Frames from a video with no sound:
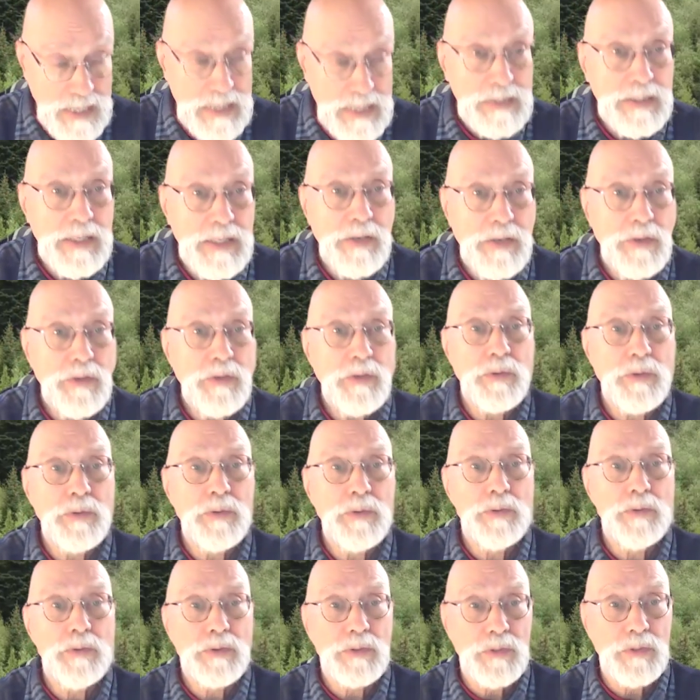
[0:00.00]
easy to
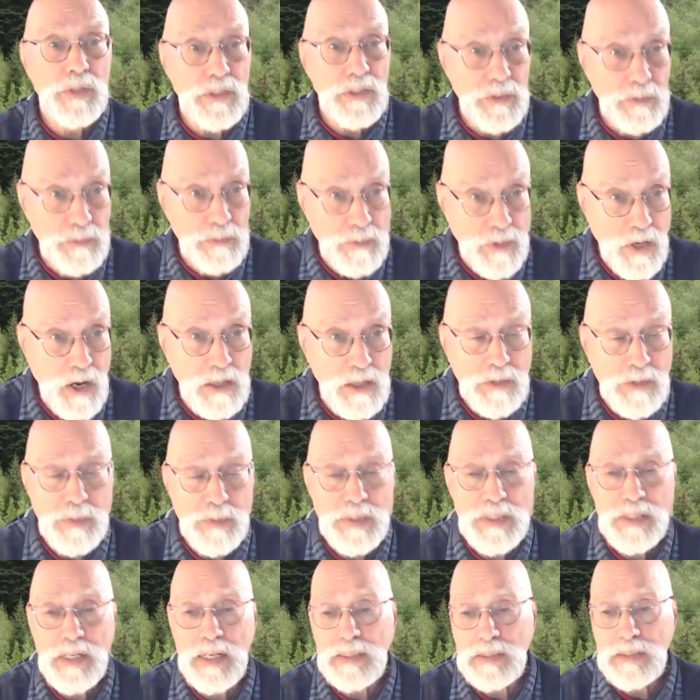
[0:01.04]
use, doesn't cause
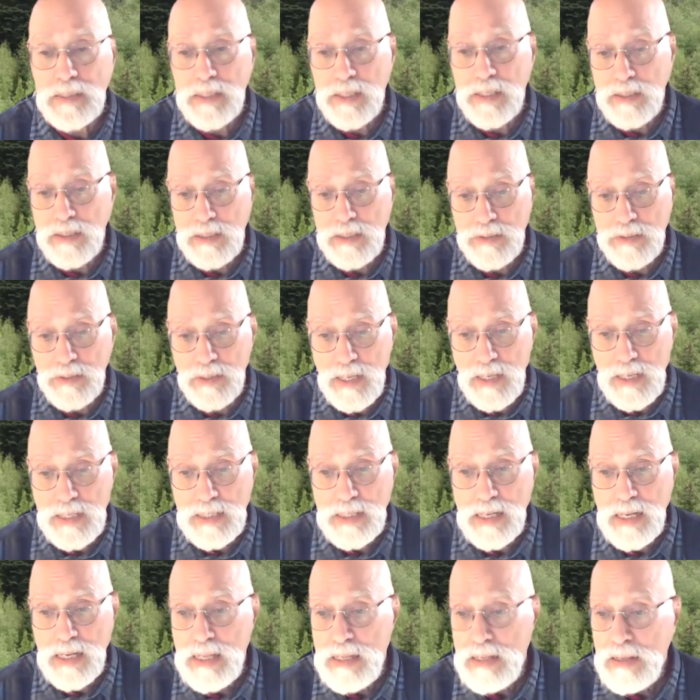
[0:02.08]
mistakes, and the
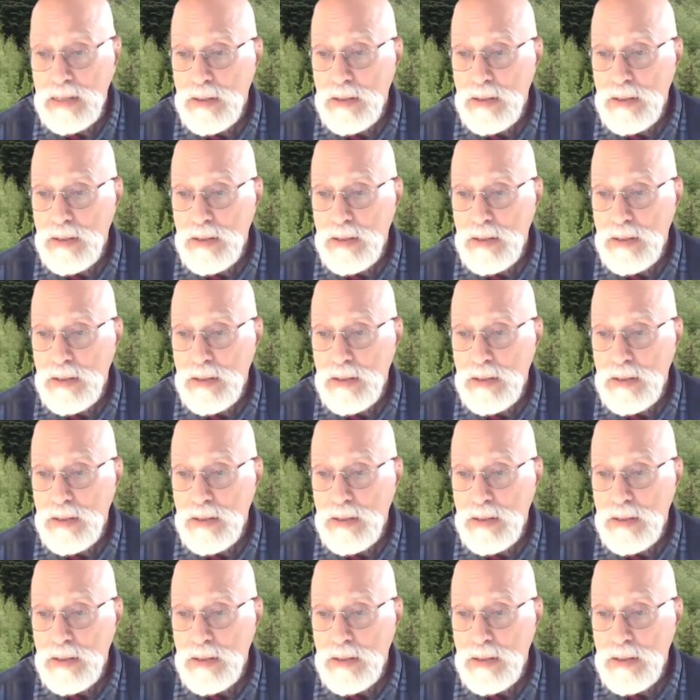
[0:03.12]
like.